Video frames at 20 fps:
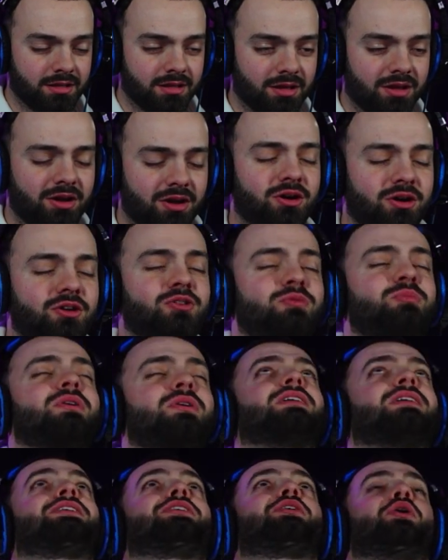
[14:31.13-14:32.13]
Oh my
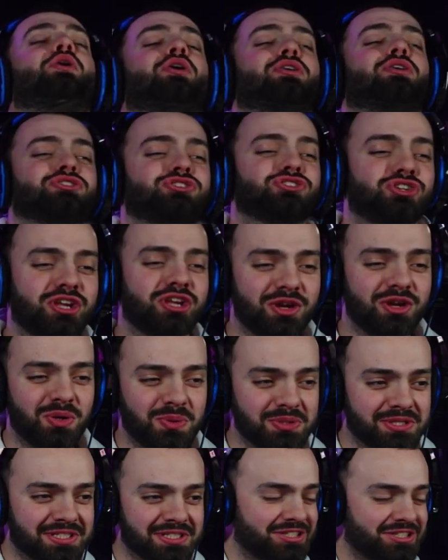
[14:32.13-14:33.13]
oh, god,
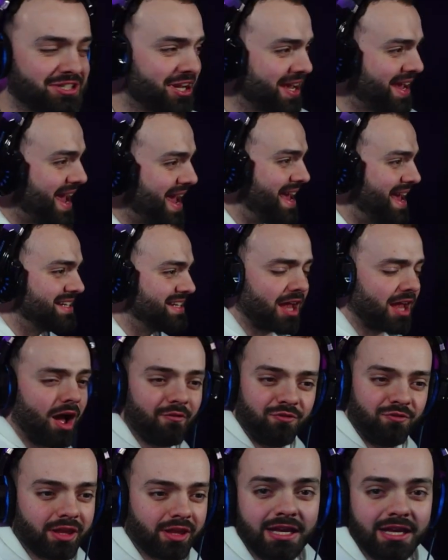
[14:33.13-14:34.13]
choose. Jeez! I
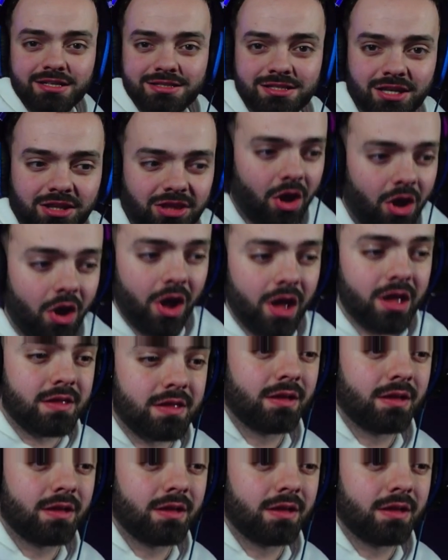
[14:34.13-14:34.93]
feel like he's gonna die!